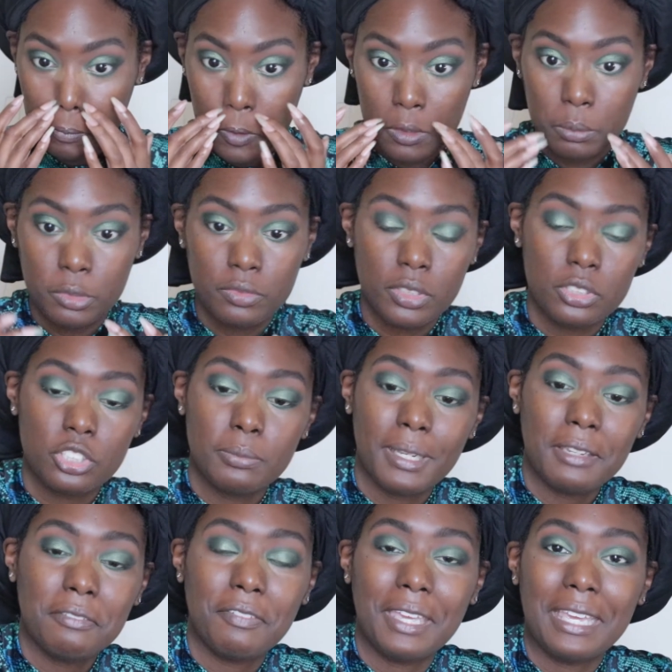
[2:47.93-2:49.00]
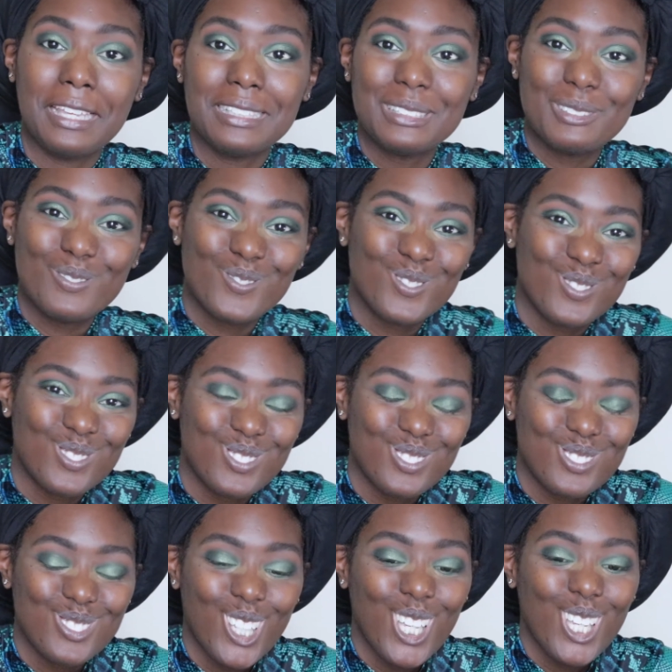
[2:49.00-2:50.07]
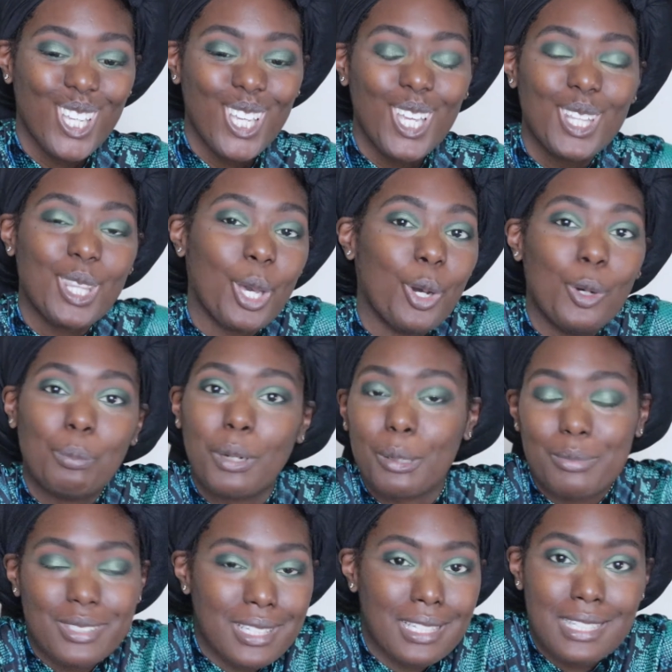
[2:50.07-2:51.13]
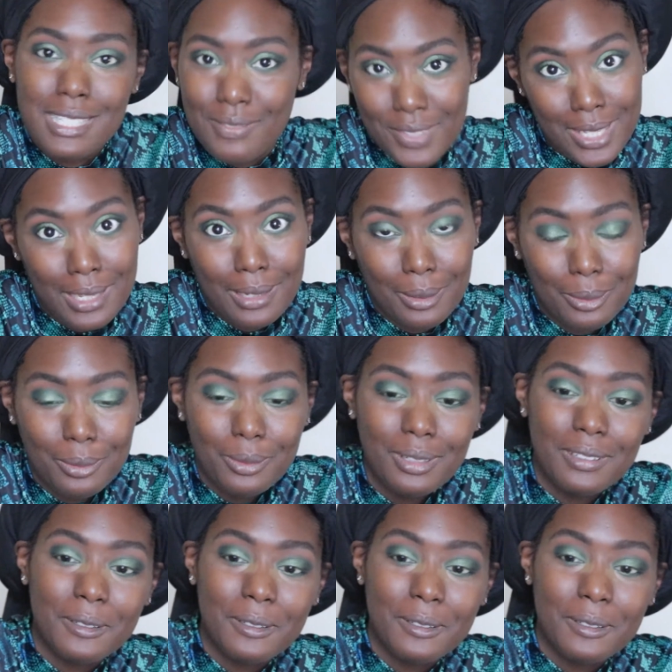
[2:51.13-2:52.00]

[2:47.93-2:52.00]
gonna move on to my face. The whole purpose of this video. I'm